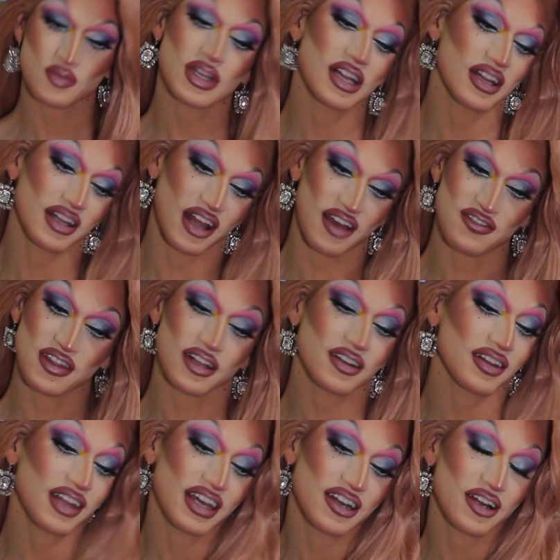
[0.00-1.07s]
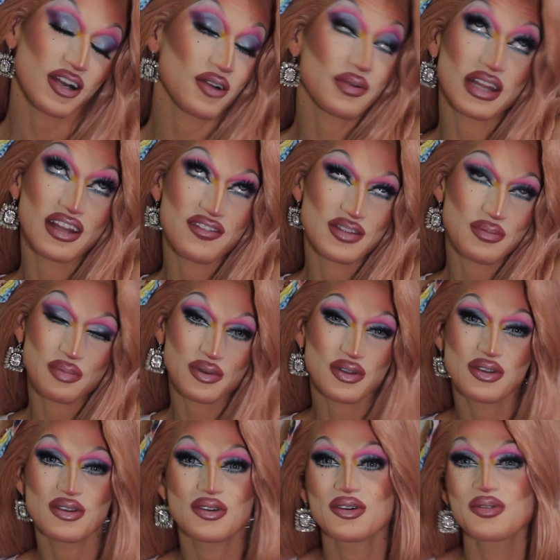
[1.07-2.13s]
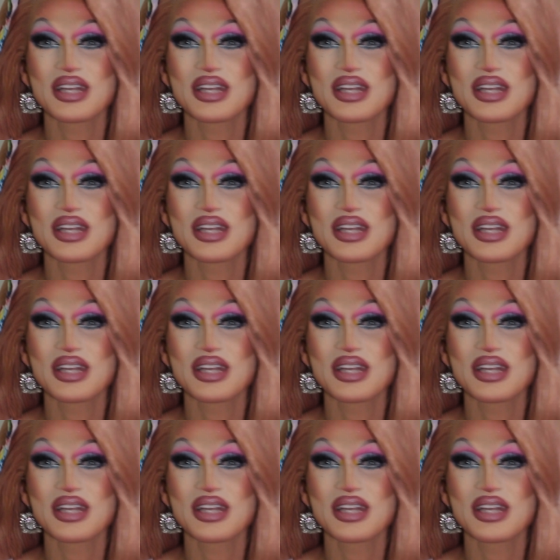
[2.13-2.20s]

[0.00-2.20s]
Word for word: We love the glitter, we love the blue,